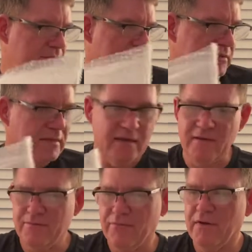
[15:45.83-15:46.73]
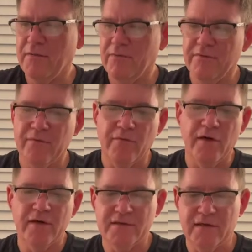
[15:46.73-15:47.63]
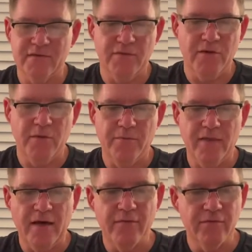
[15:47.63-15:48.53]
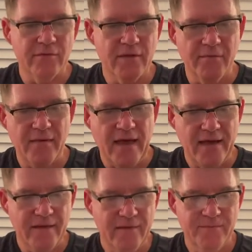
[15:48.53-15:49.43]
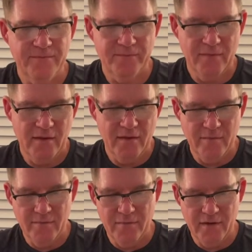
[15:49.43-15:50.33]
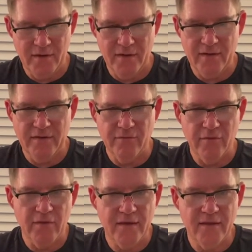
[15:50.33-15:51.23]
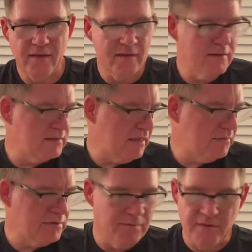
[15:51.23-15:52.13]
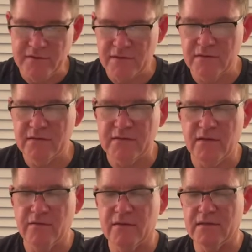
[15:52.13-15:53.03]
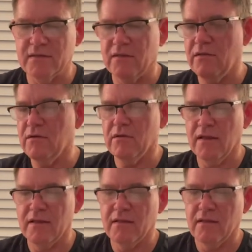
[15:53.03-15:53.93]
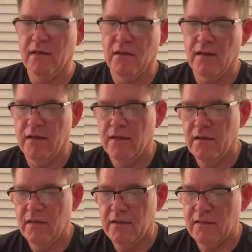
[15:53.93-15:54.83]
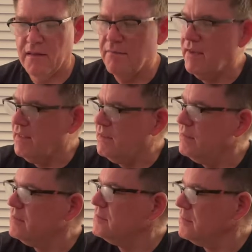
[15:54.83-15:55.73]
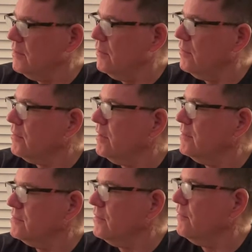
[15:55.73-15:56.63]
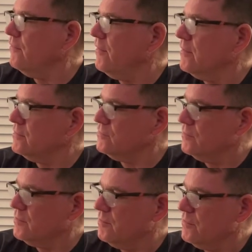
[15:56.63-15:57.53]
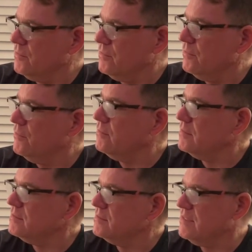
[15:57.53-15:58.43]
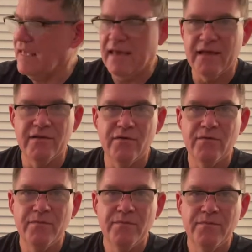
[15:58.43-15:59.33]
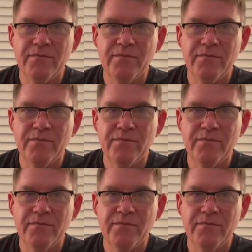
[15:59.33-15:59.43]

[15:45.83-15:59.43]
The second print, I believe it was. I was really hoping that one would come back. But they were, I think, in the same submission, so it doesn't look like they made it. So, okay, so Firestorm #2. This is the annual.